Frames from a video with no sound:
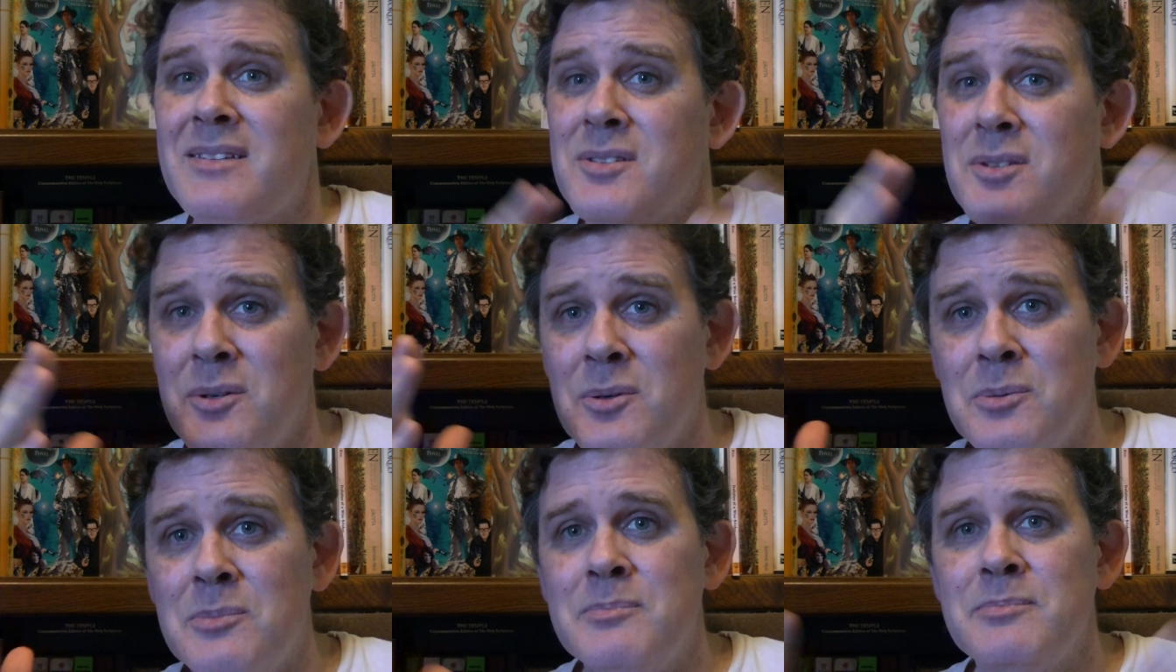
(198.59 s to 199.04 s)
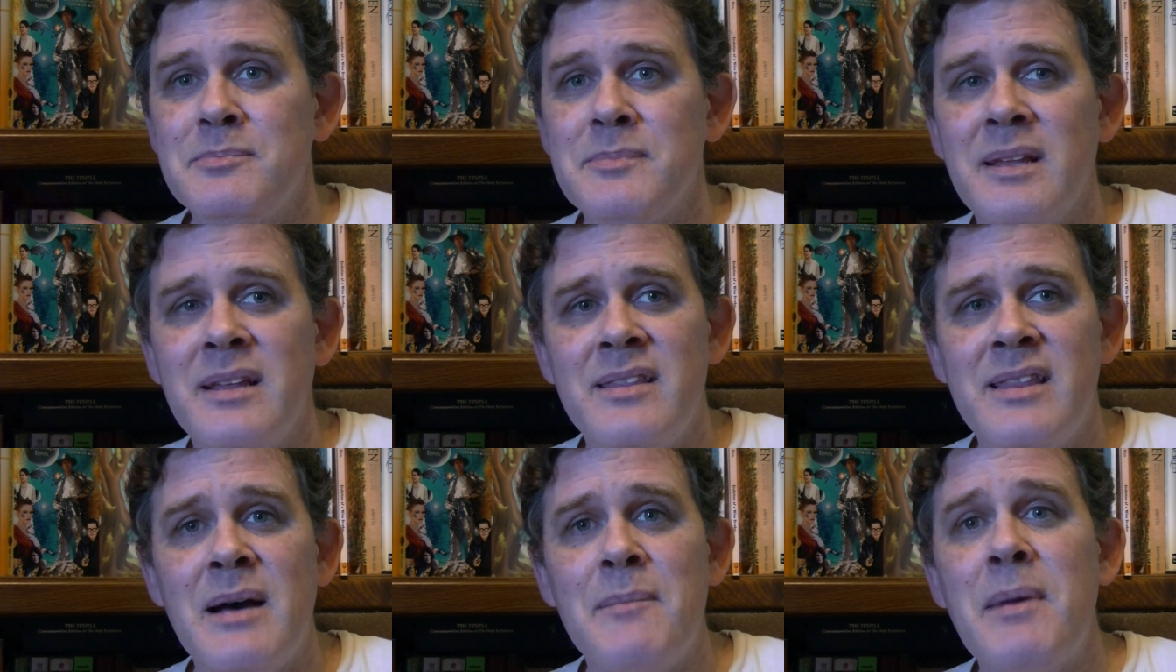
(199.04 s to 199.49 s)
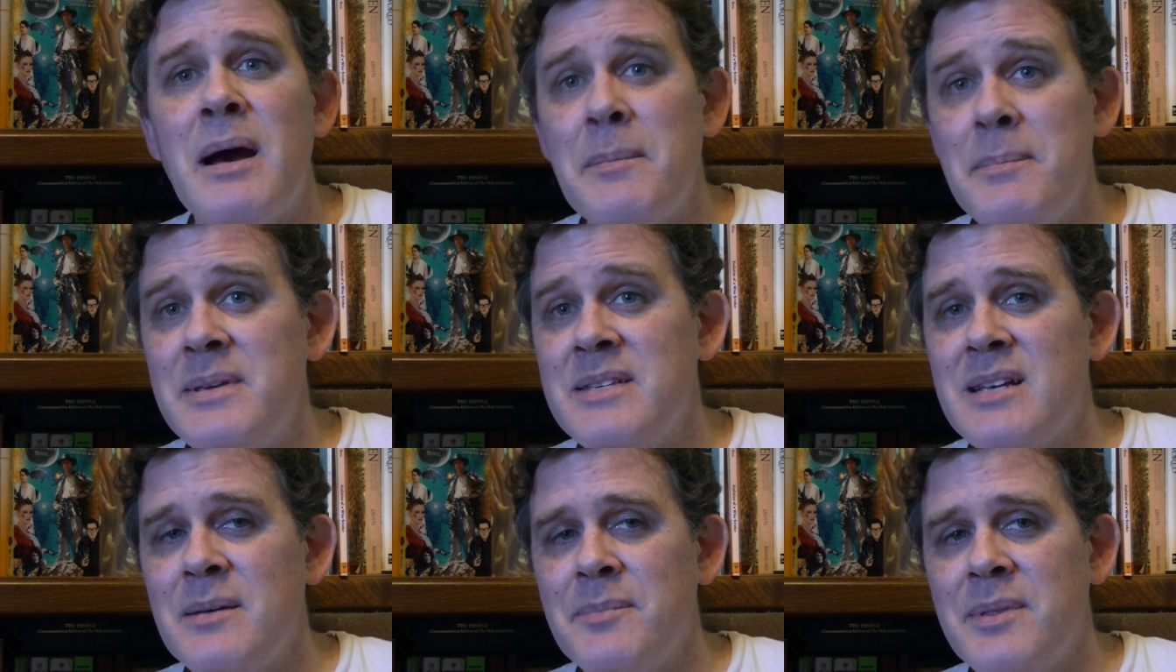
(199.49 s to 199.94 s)
So that might
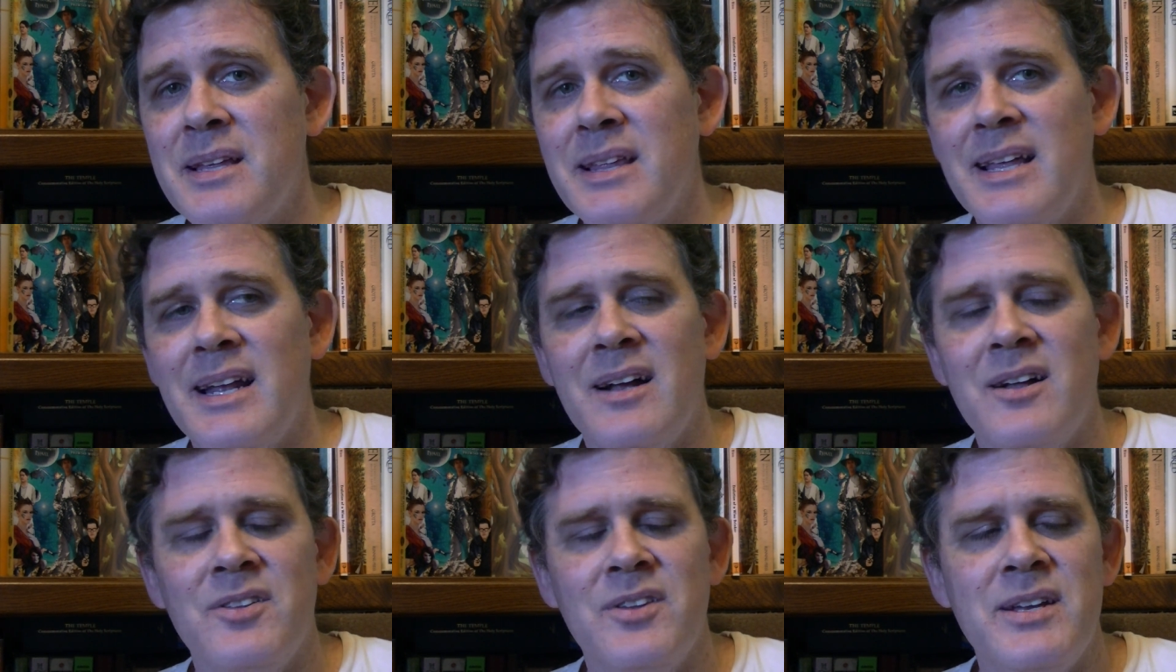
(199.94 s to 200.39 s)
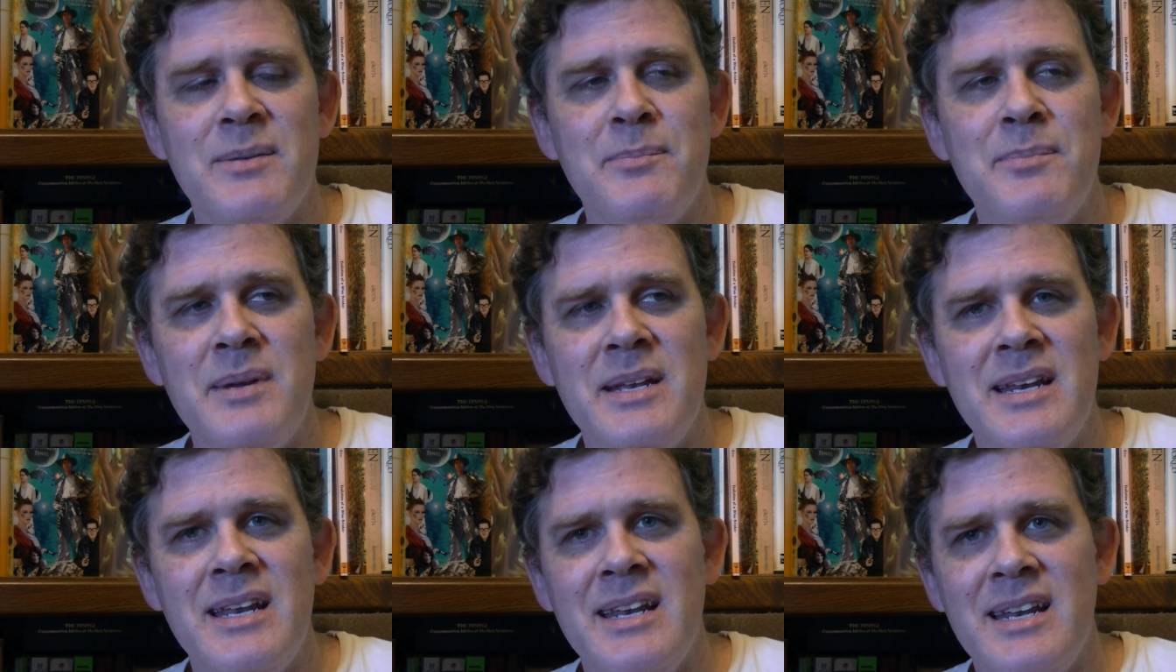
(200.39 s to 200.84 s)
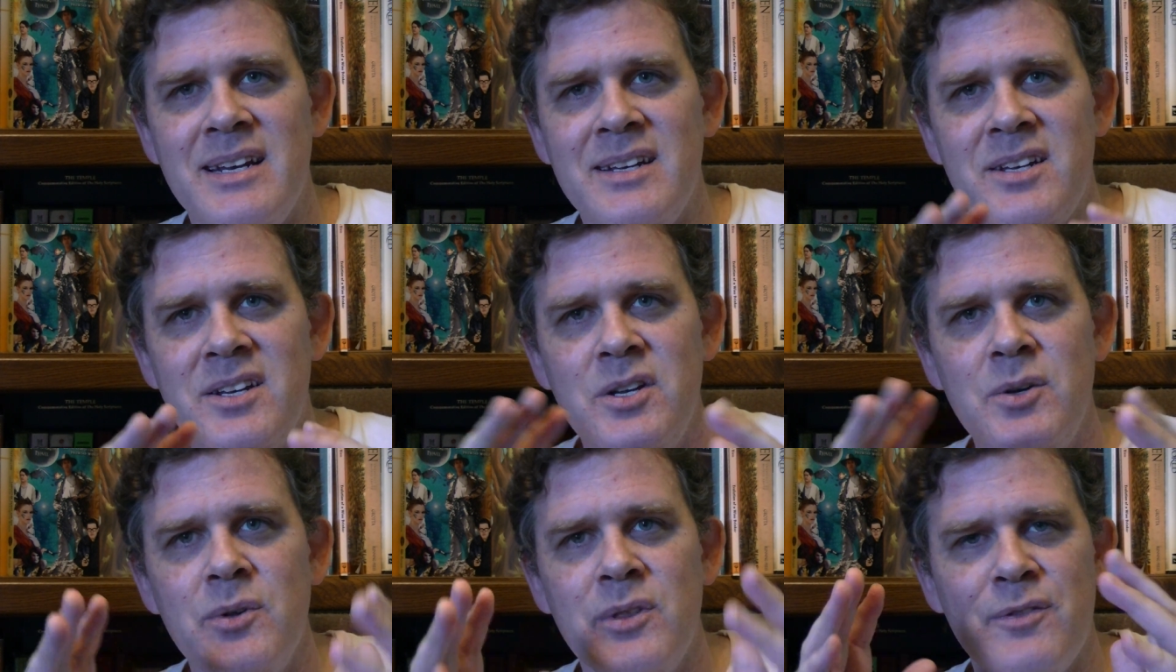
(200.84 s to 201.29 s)
be something that I'll need be needing to
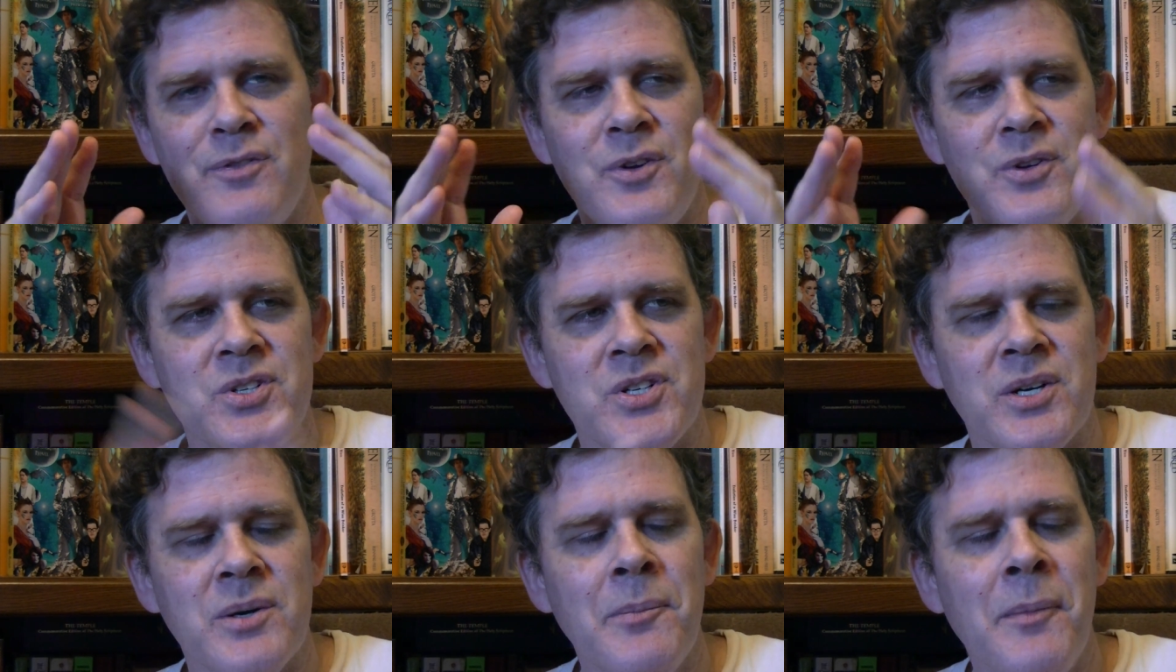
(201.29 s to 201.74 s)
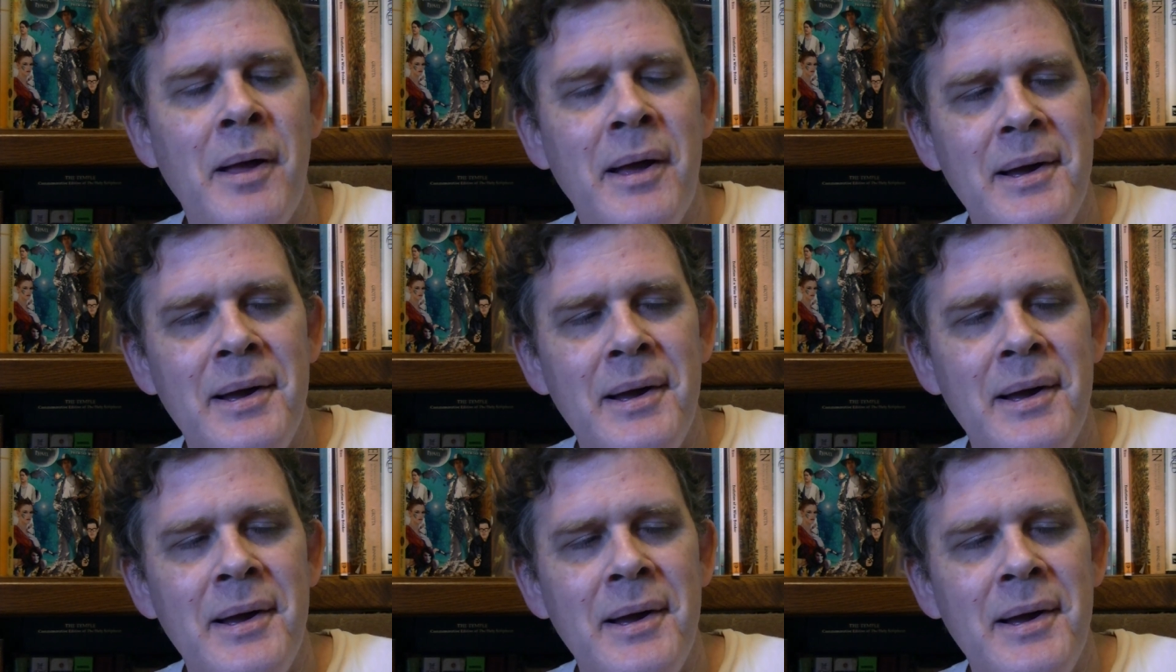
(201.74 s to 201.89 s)
do in the future.